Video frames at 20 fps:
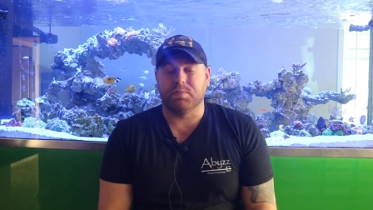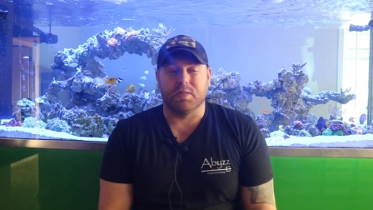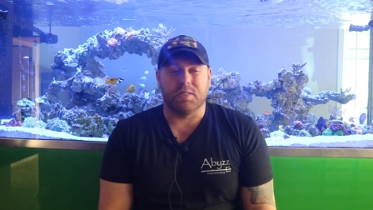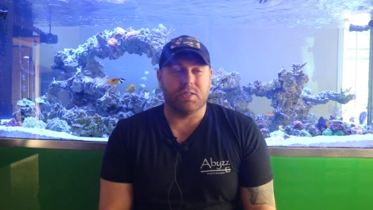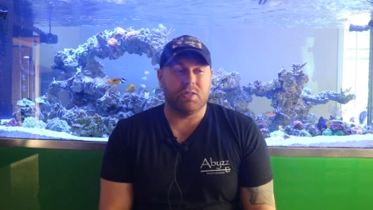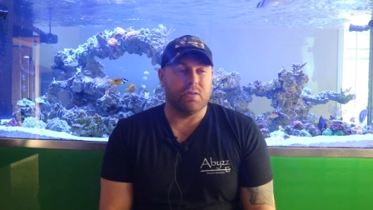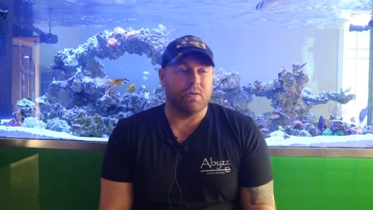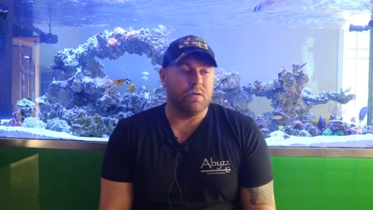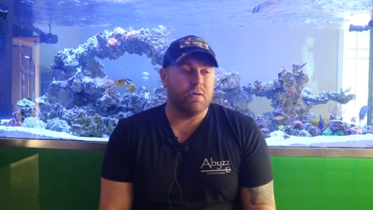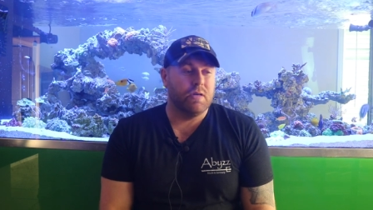
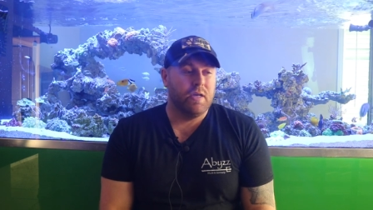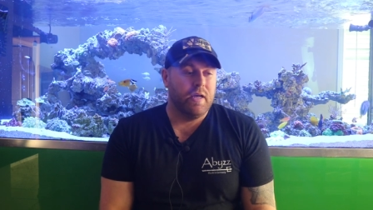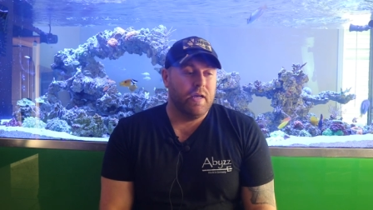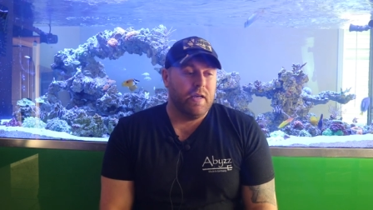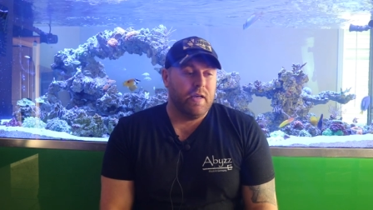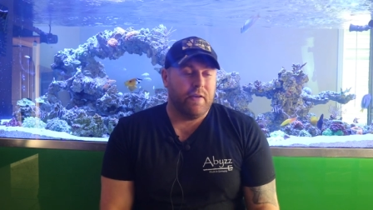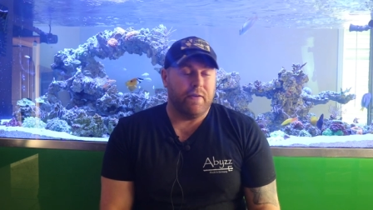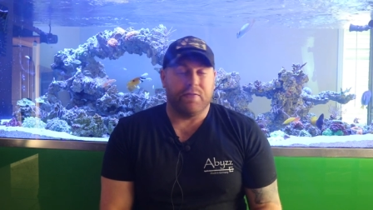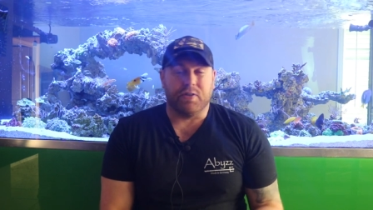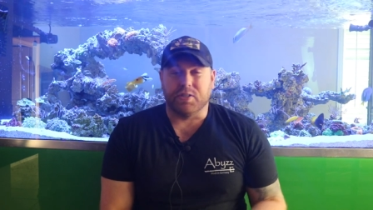But so
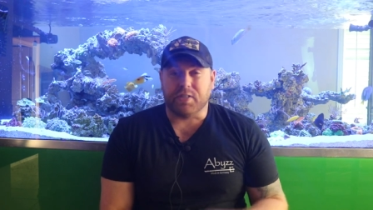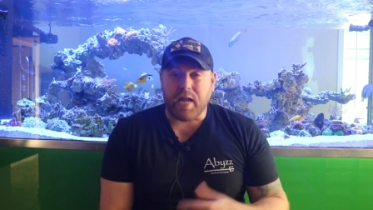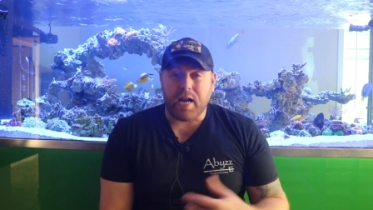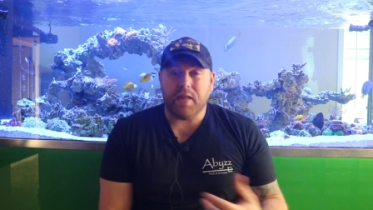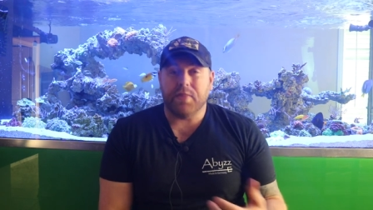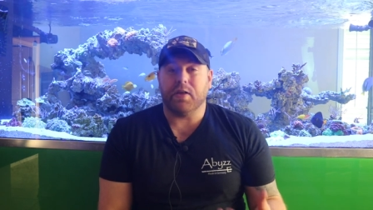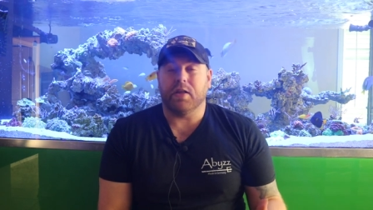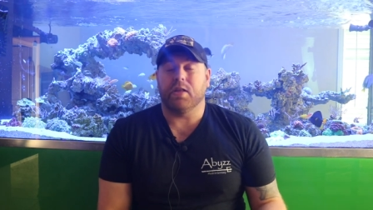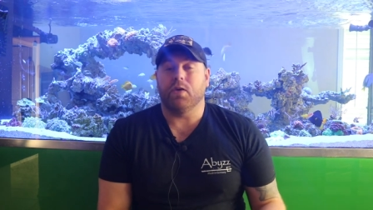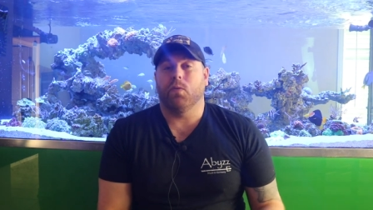if there's
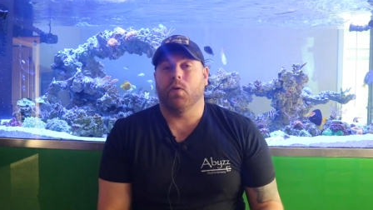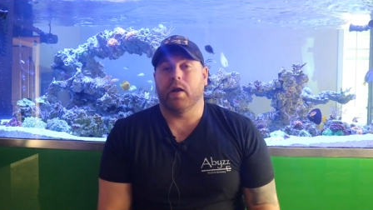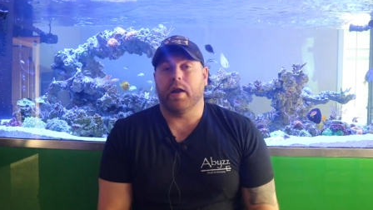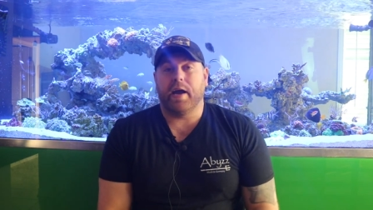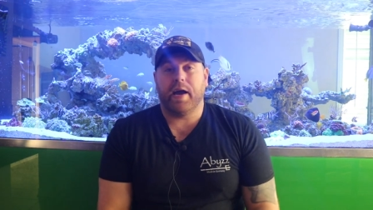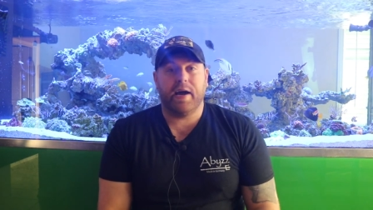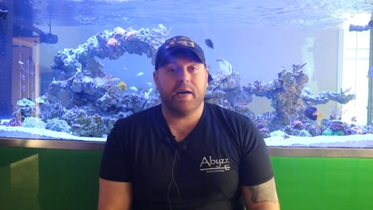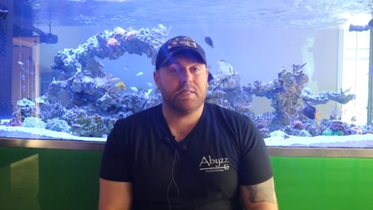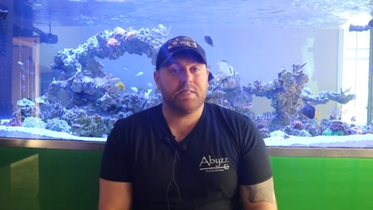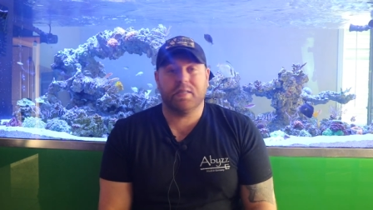anything you want
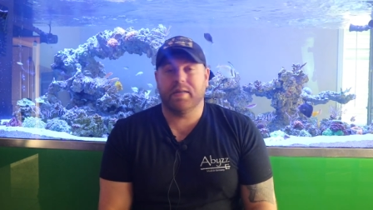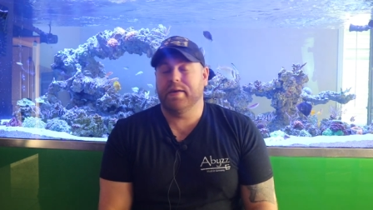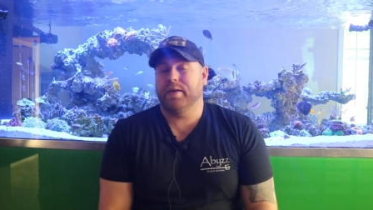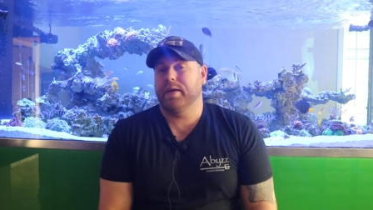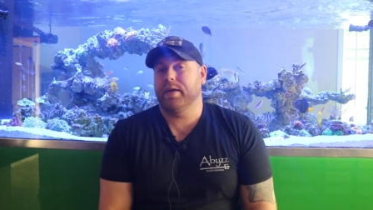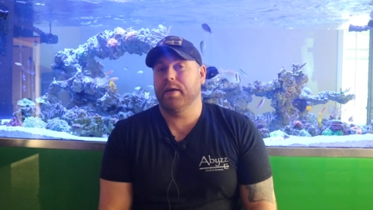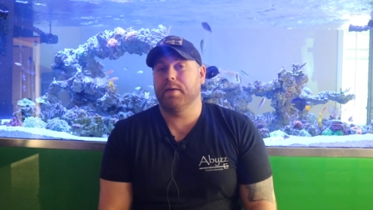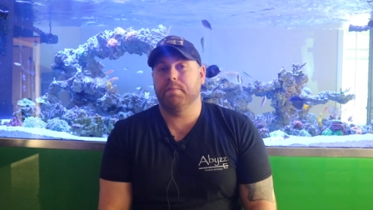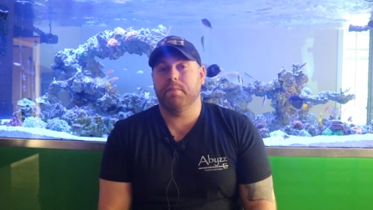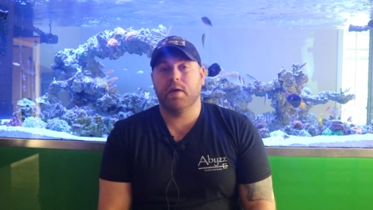to ask,
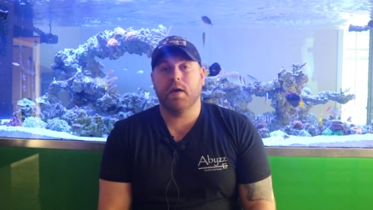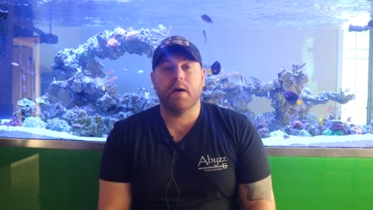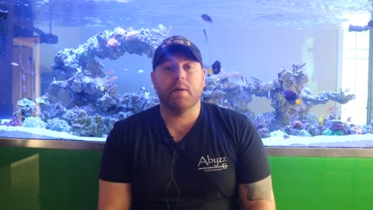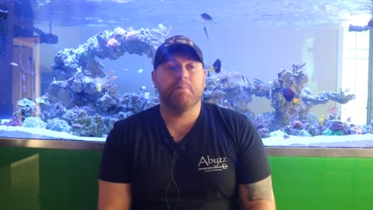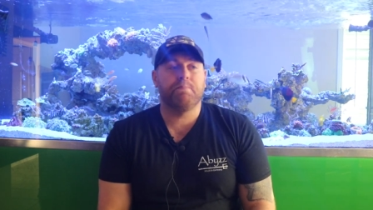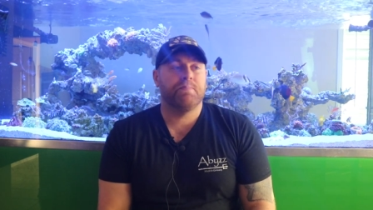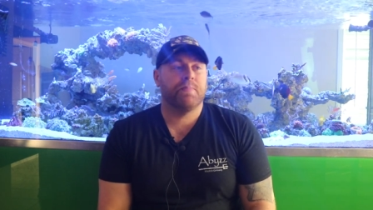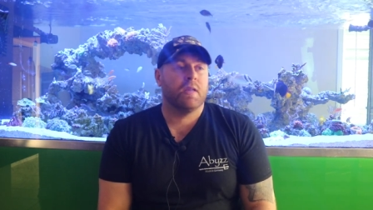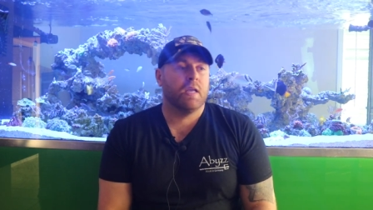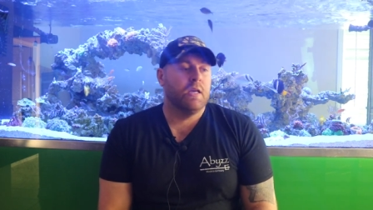hit me
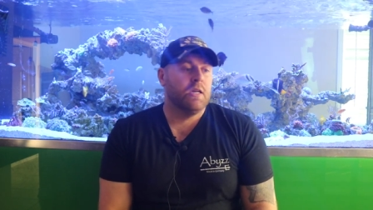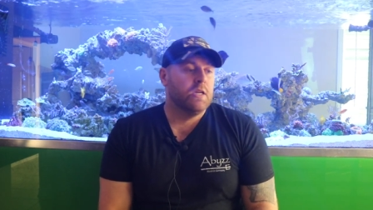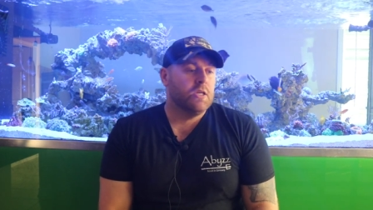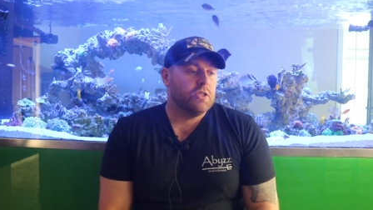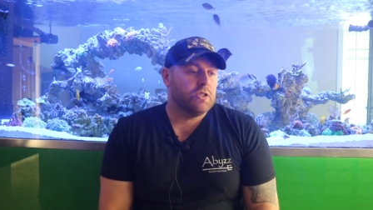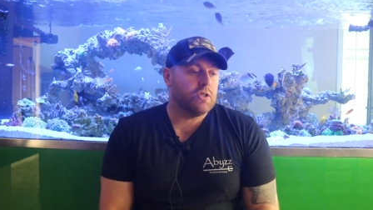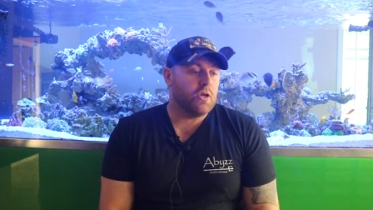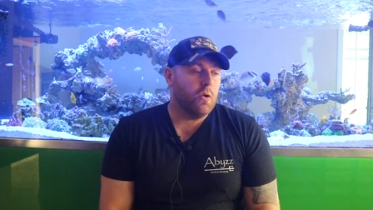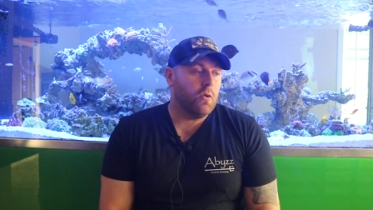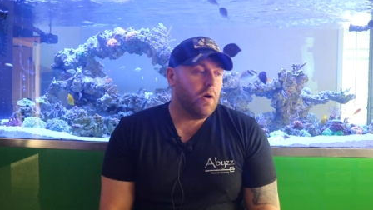up.
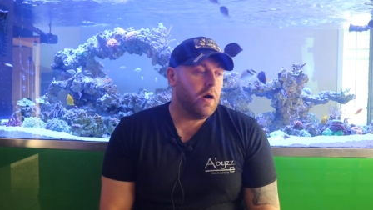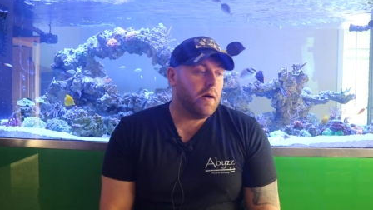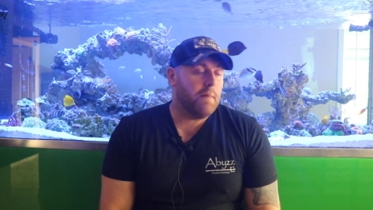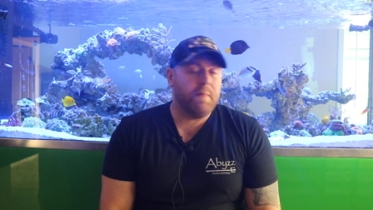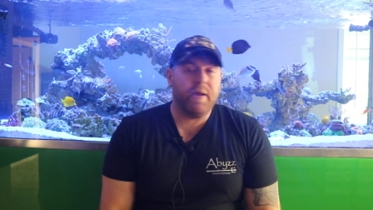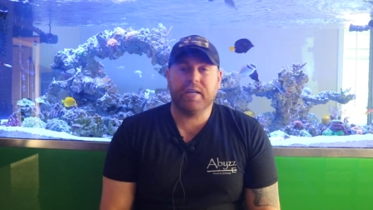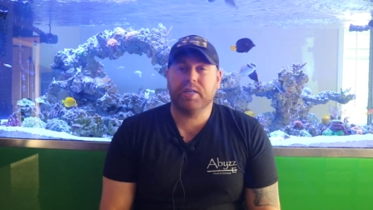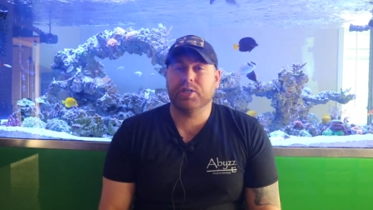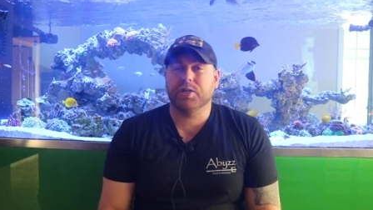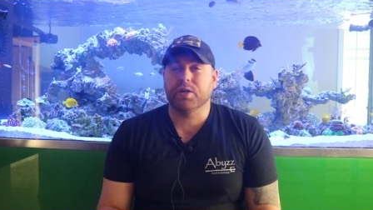So uh,
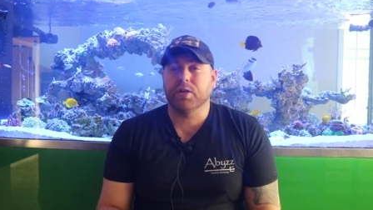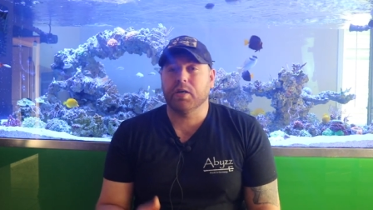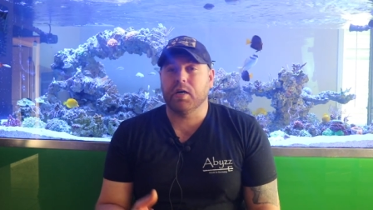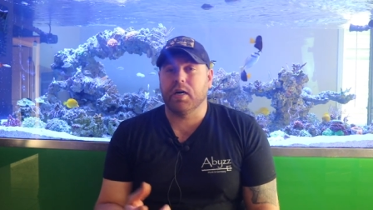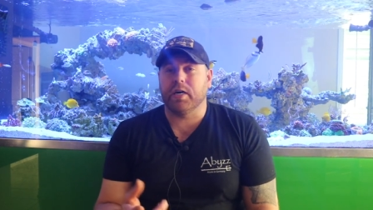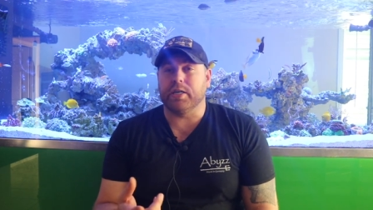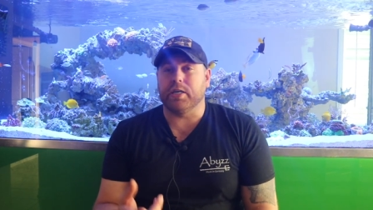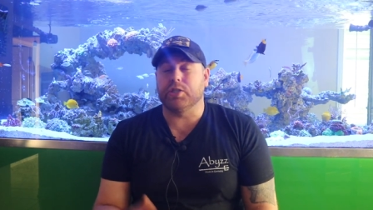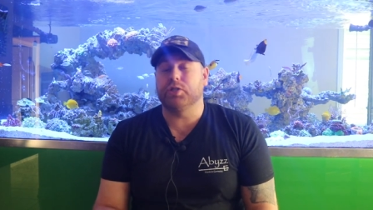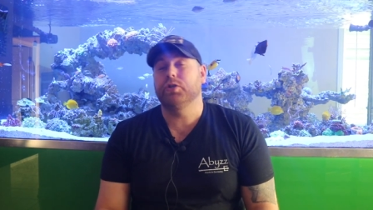make sure
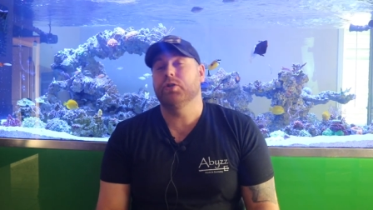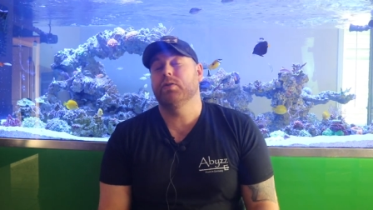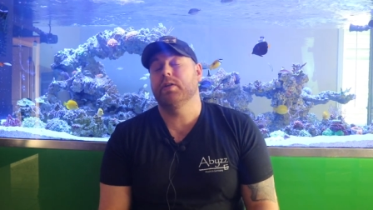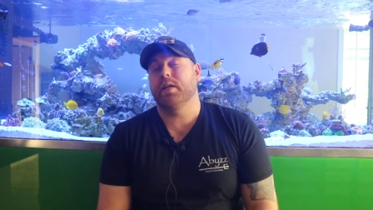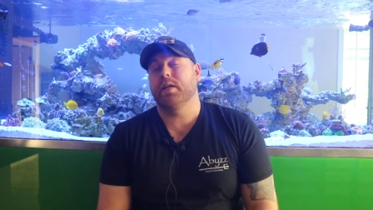uh, you tune